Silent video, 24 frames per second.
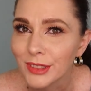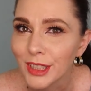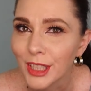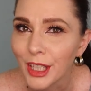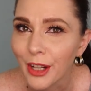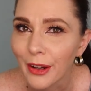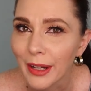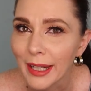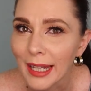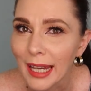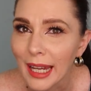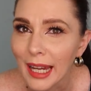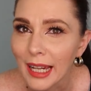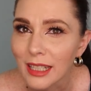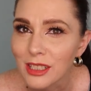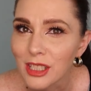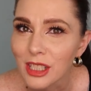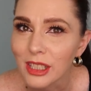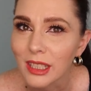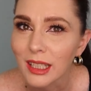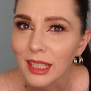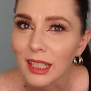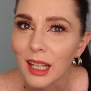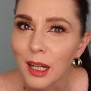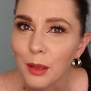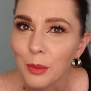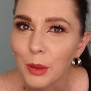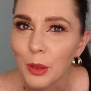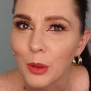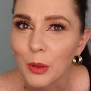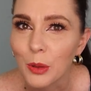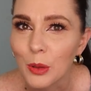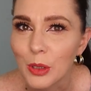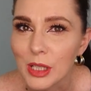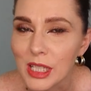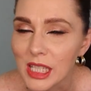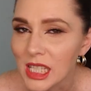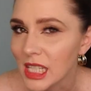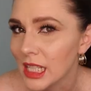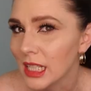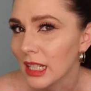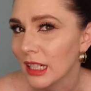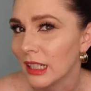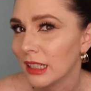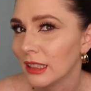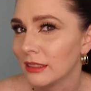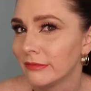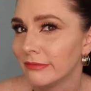going out to the club or
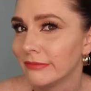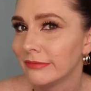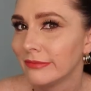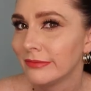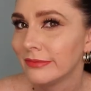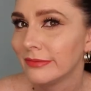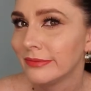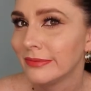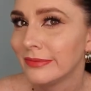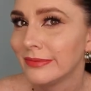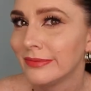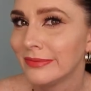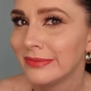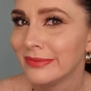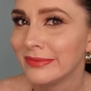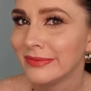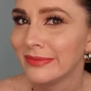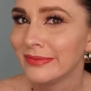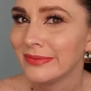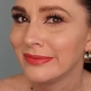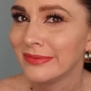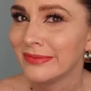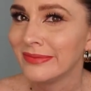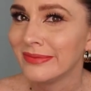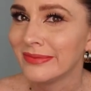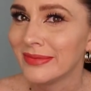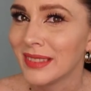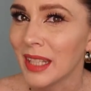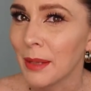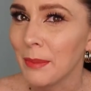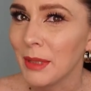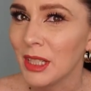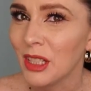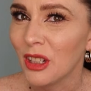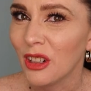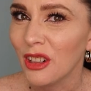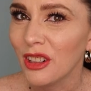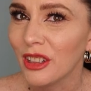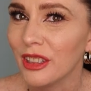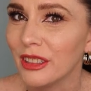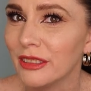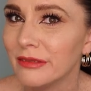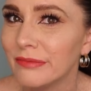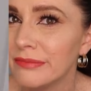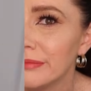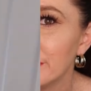dinner? Let me know.